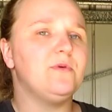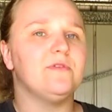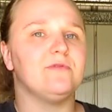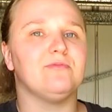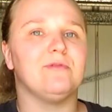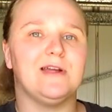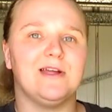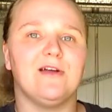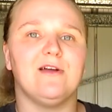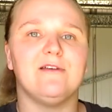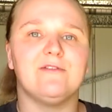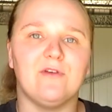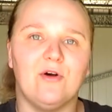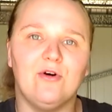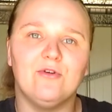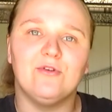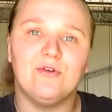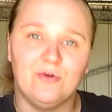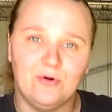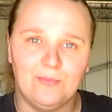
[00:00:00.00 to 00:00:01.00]
was Ringo's
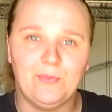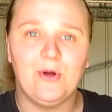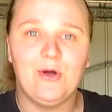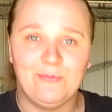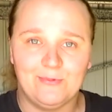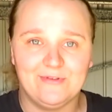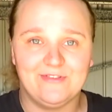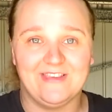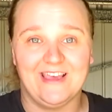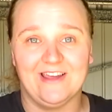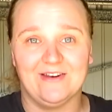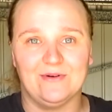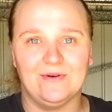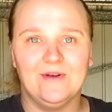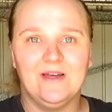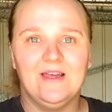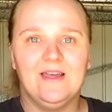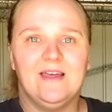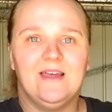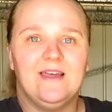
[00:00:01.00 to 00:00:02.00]
old all-purpose saddle.
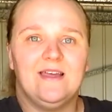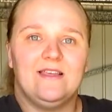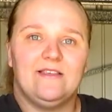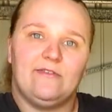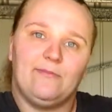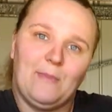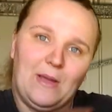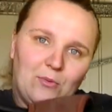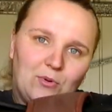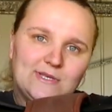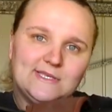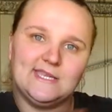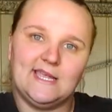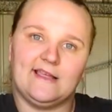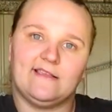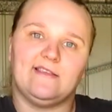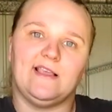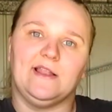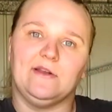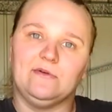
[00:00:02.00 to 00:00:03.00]
It's my
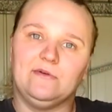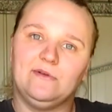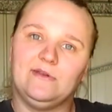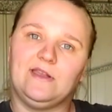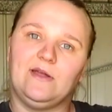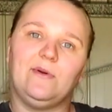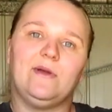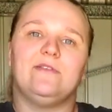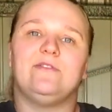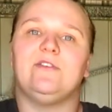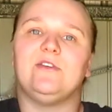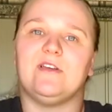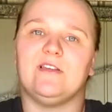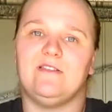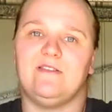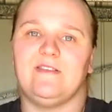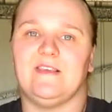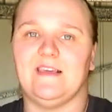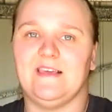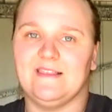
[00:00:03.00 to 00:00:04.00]
Tack saddle. Now, as you
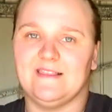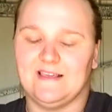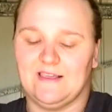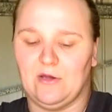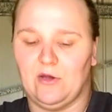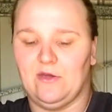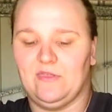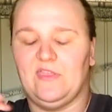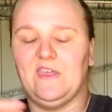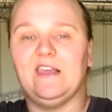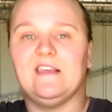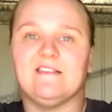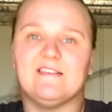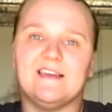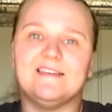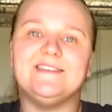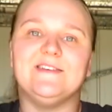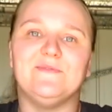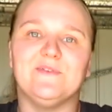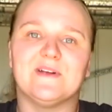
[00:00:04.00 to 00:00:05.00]
can see, the girth is
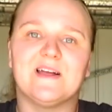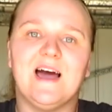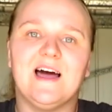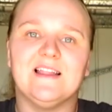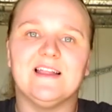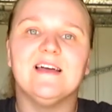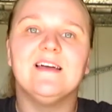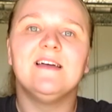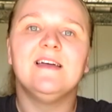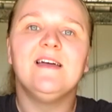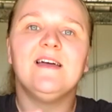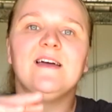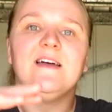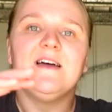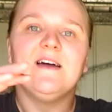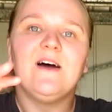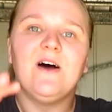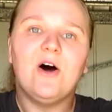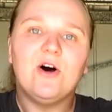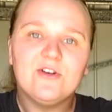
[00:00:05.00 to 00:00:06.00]
a different color.
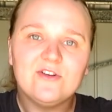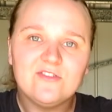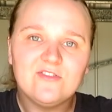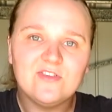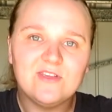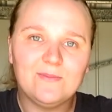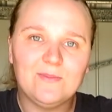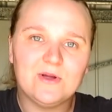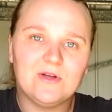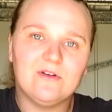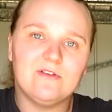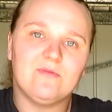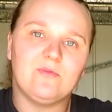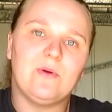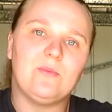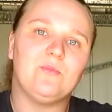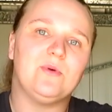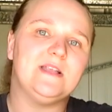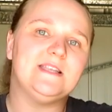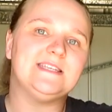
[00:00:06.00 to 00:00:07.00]
Honestly, because
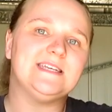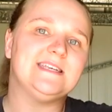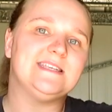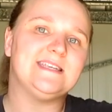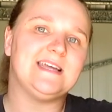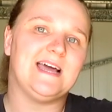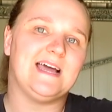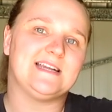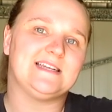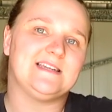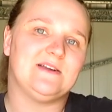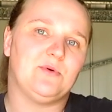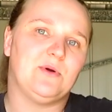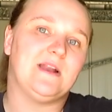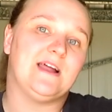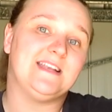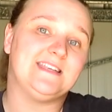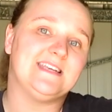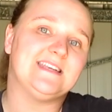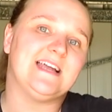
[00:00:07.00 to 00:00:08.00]
when
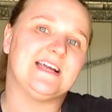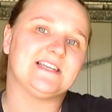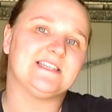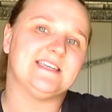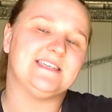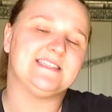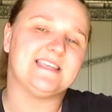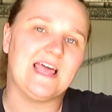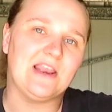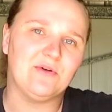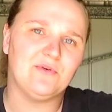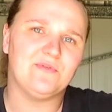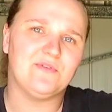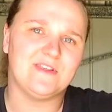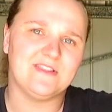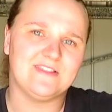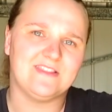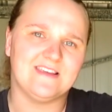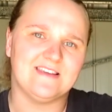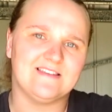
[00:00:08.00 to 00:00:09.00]
I did actually saddle
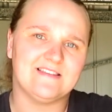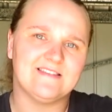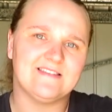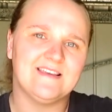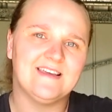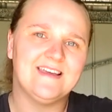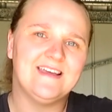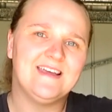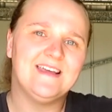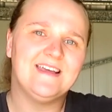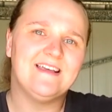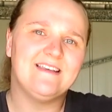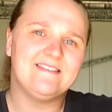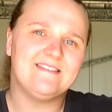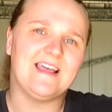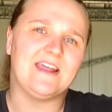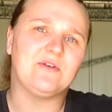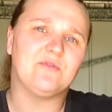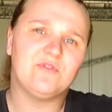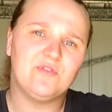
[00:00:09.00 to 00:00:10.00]
fit this
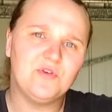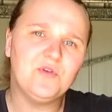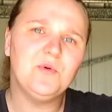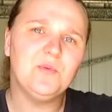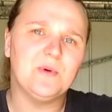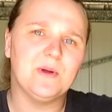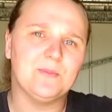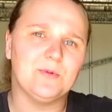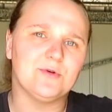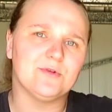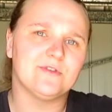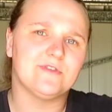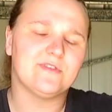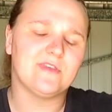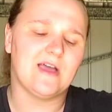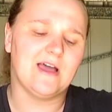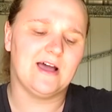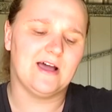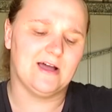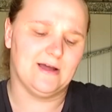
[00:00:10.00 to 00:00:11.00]
saddle to
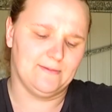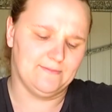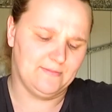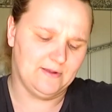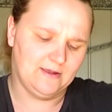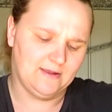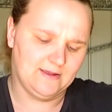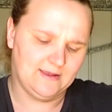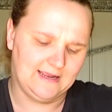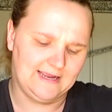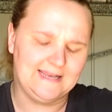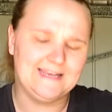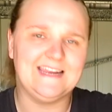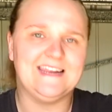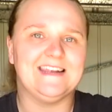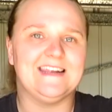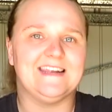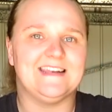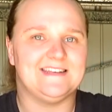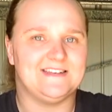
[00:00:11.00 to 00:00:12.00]
Wibbles, he
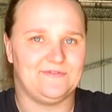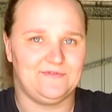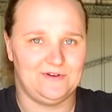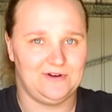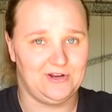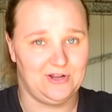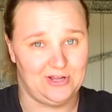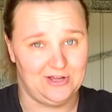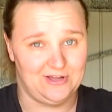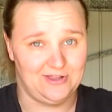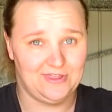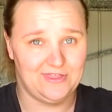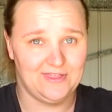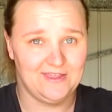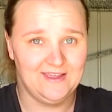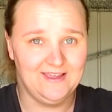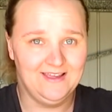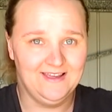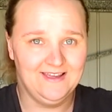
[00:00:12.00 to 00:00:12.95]
needed a different girth.